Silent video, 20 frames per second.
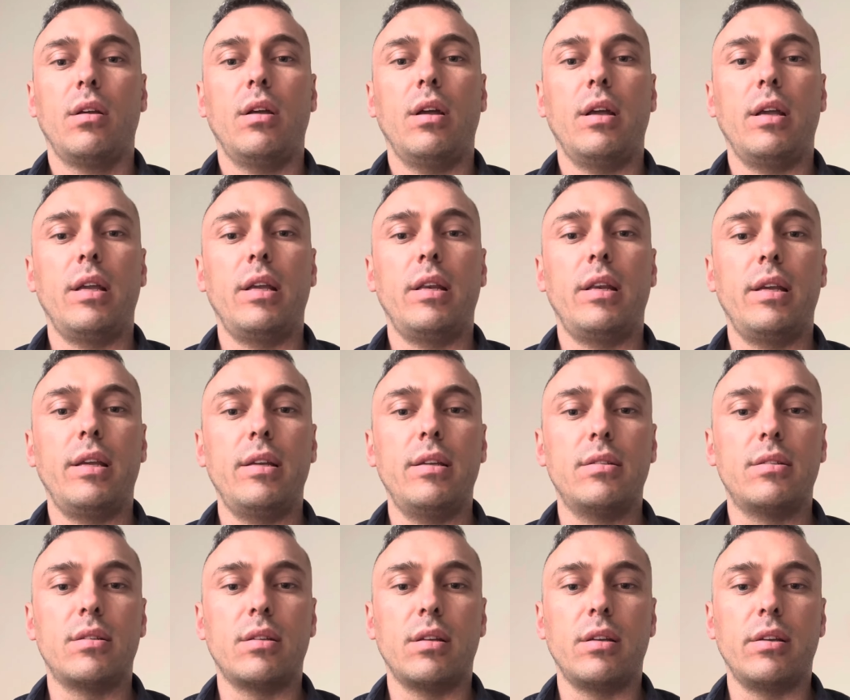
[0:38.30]
It
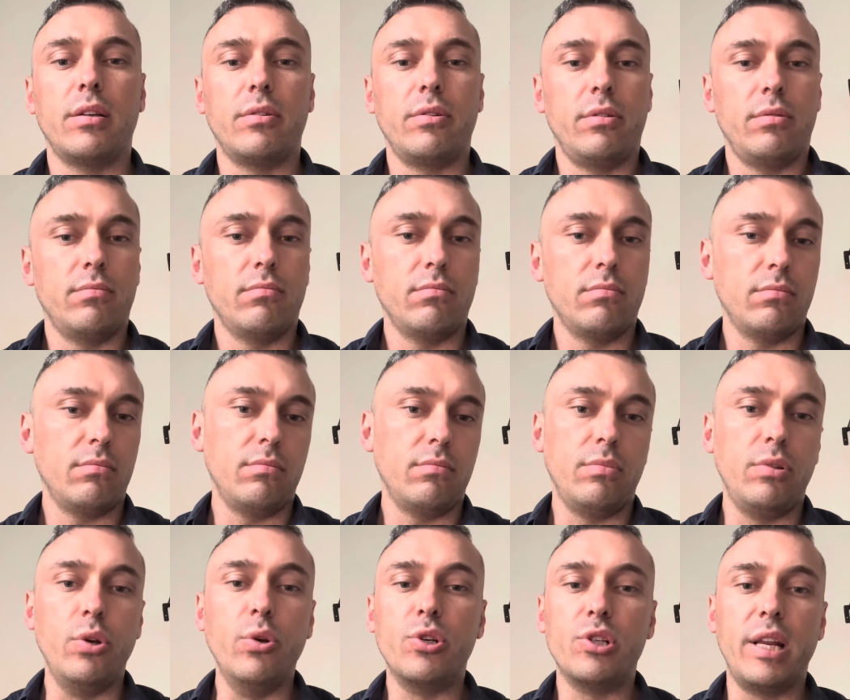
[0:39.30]
is
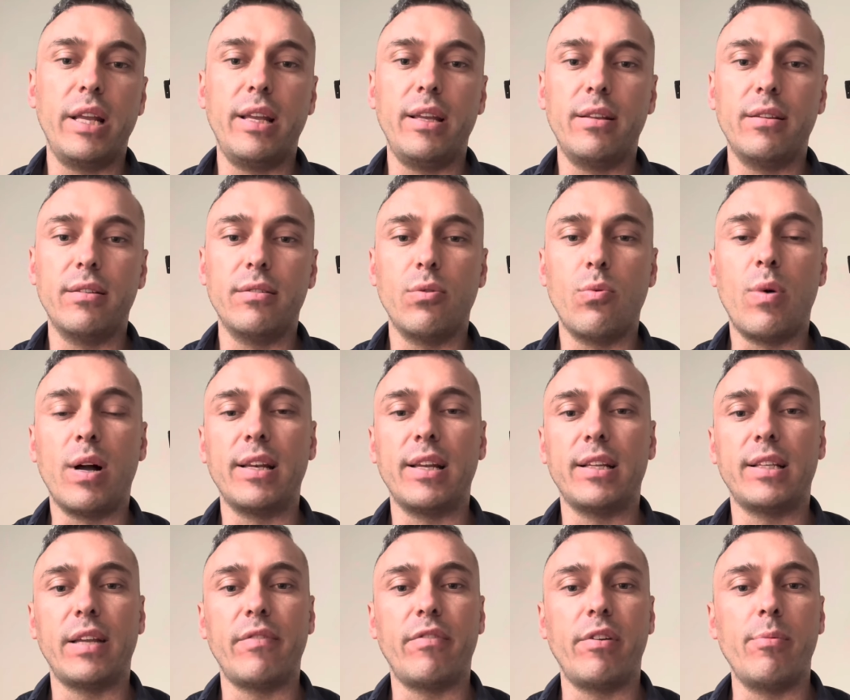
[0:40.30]
usually the one
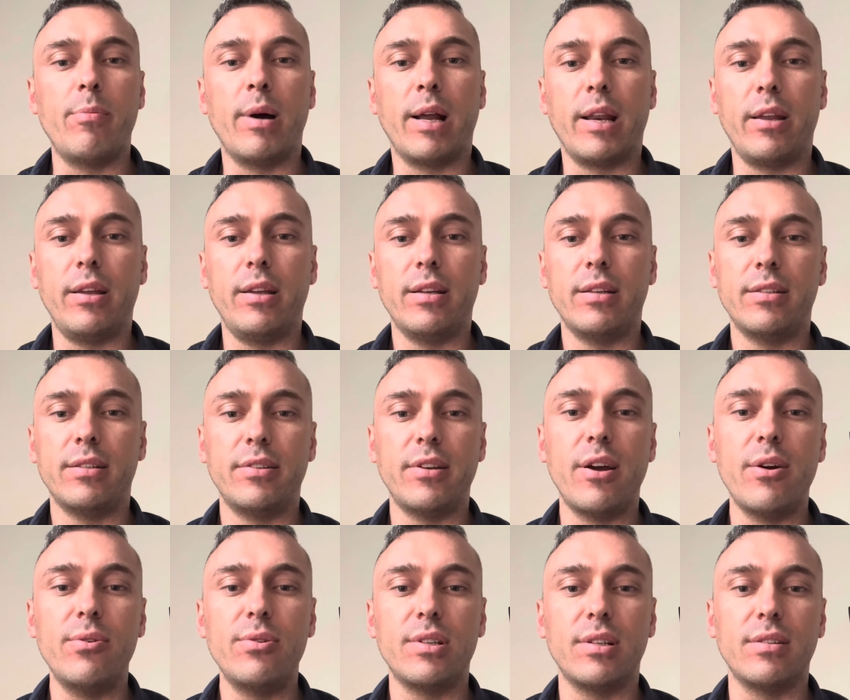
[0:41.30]
that everybody
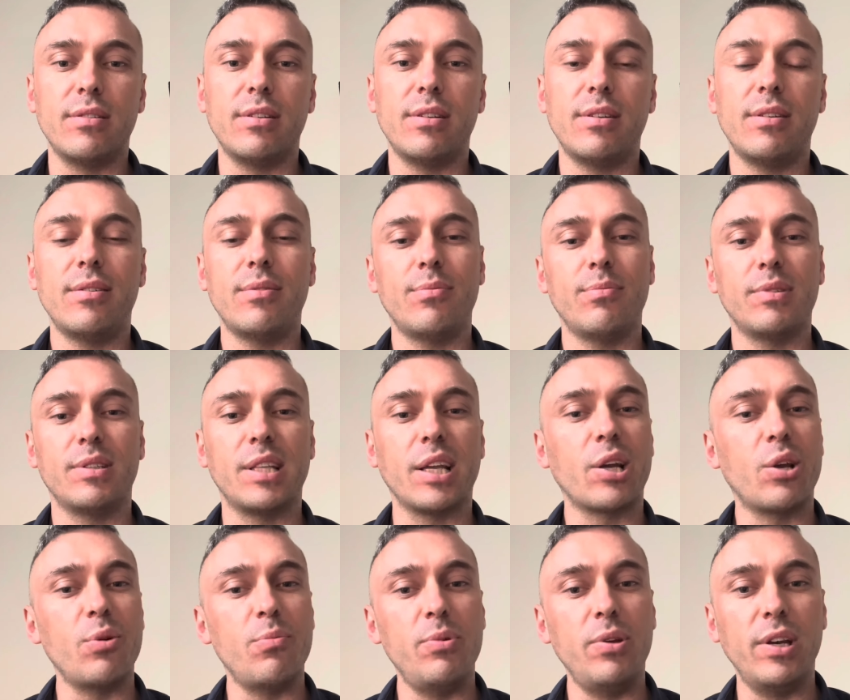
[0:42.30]
knows and the
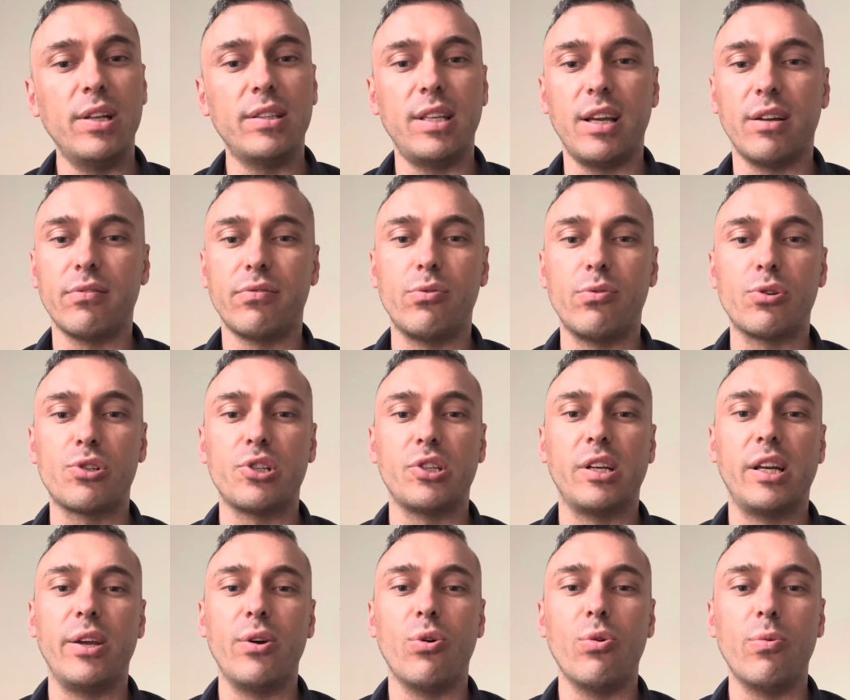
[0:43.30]
community
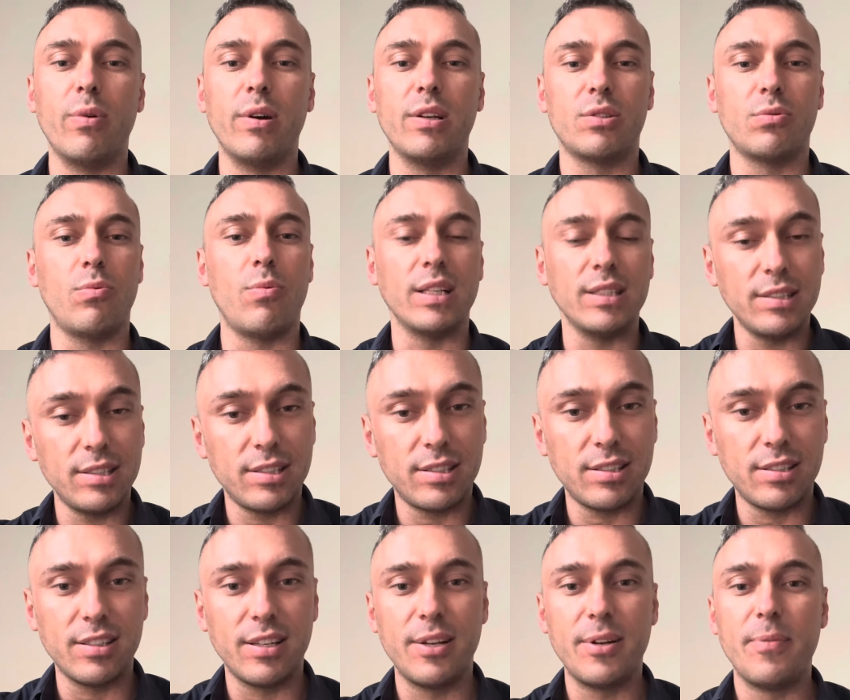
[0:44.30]
unfortunately always
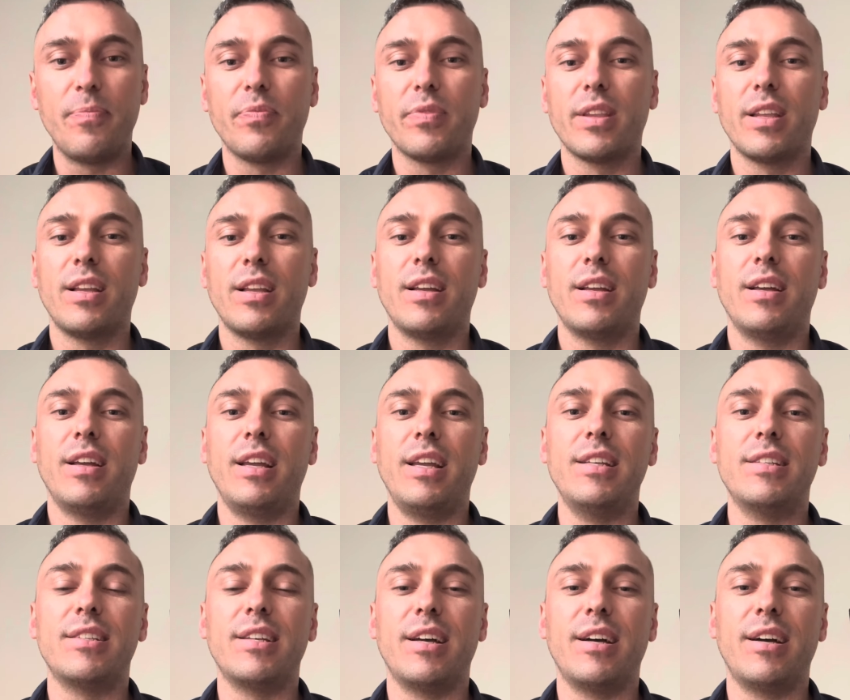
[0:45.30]
wants
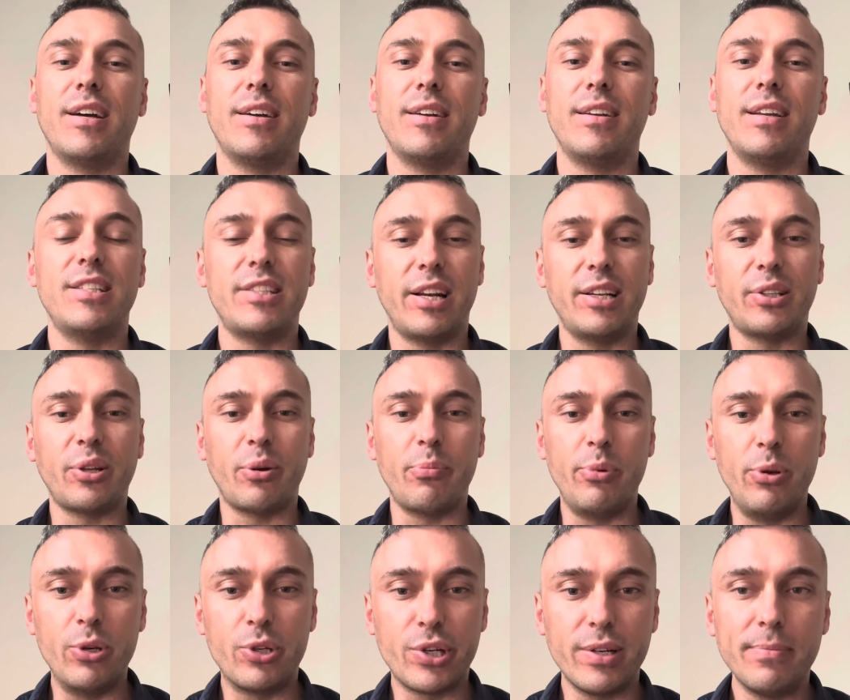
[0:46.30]
is
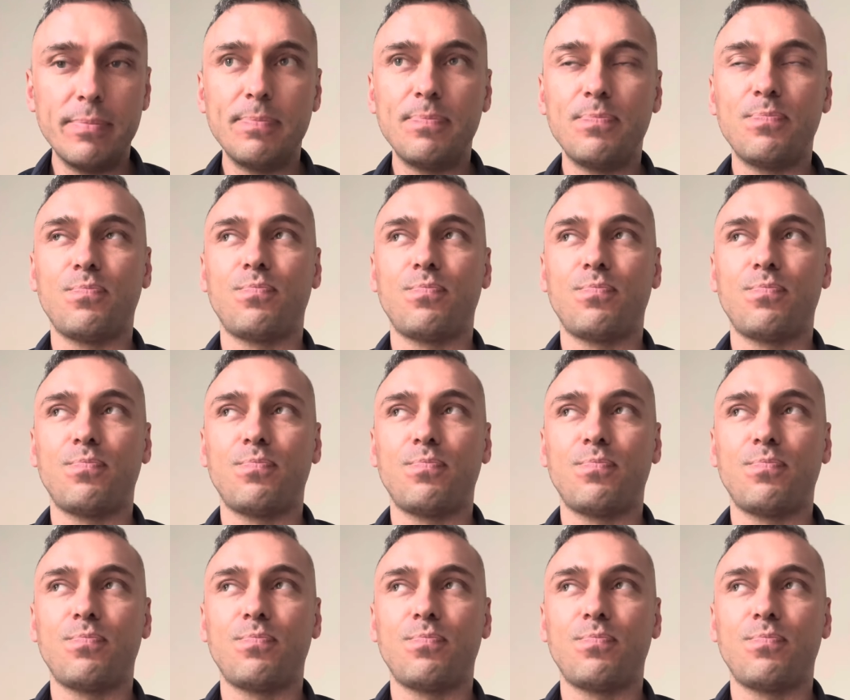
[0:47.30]
retribution.